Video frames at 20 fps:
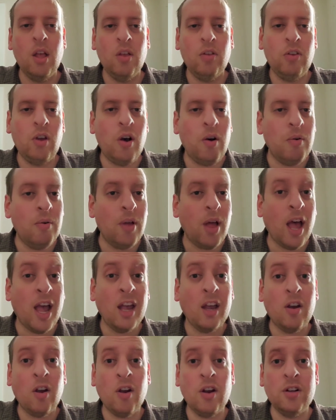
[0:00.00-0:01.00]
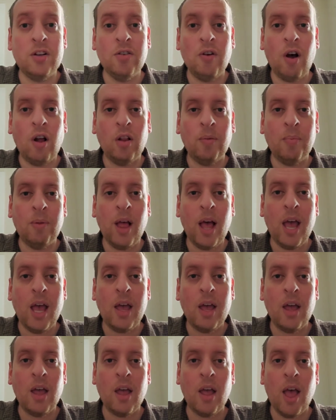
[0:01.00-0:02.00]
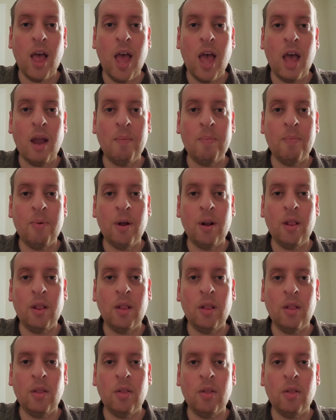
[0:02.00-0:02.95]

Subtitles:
So I encourage you all to play and put